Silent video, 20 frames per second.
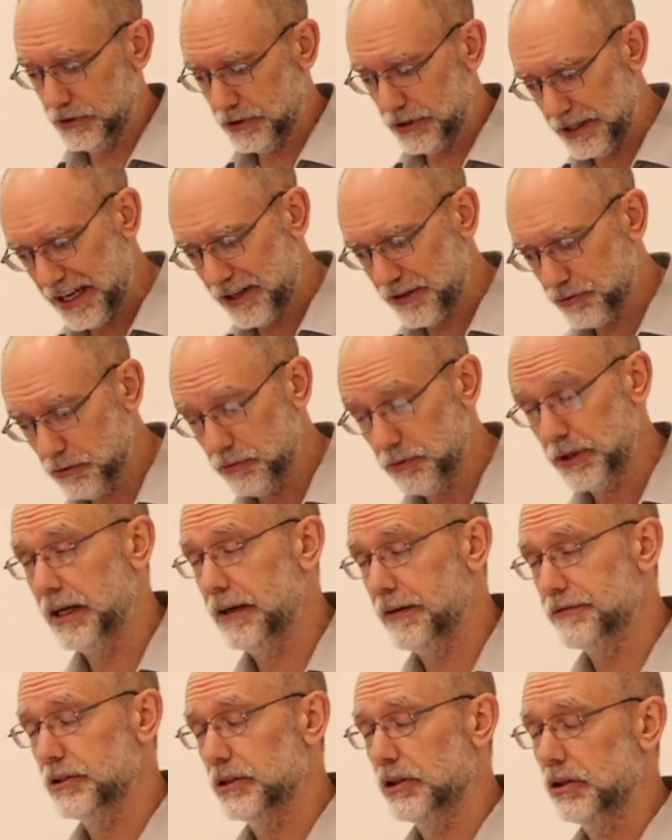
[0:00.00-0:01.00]
So that's what we
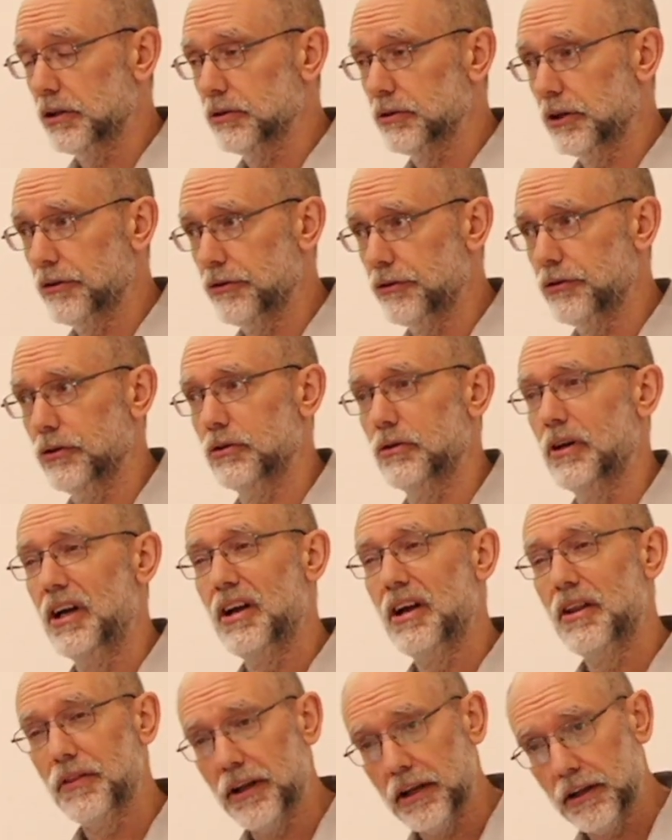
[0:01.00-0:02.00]
have to hold on to,
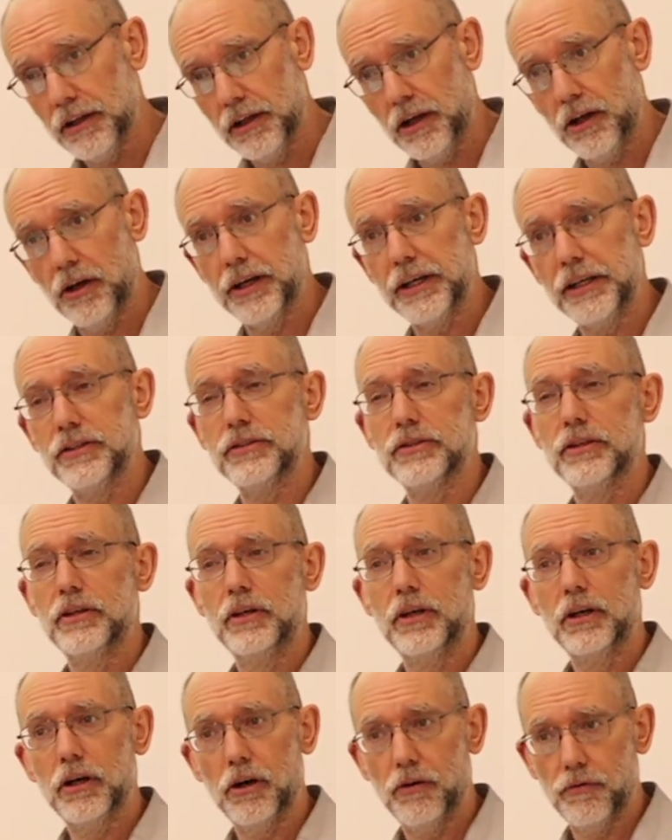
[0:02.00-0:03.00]
the light
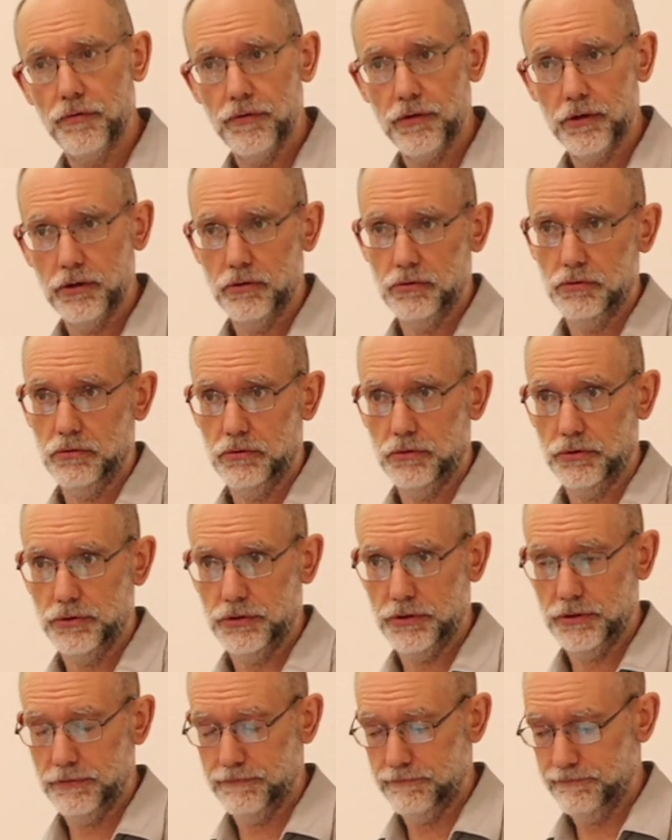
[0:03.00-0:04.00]
of the
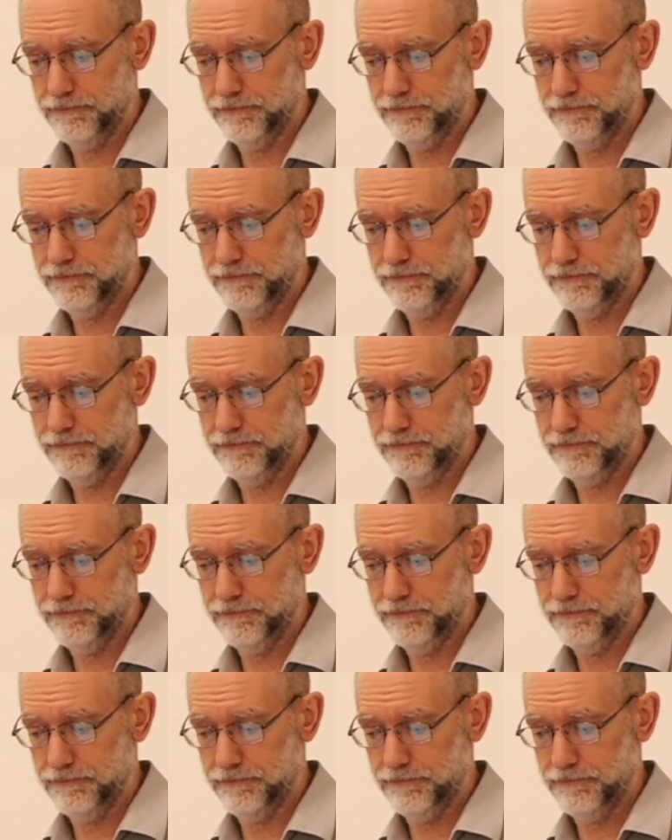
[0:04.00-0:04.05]
Lord.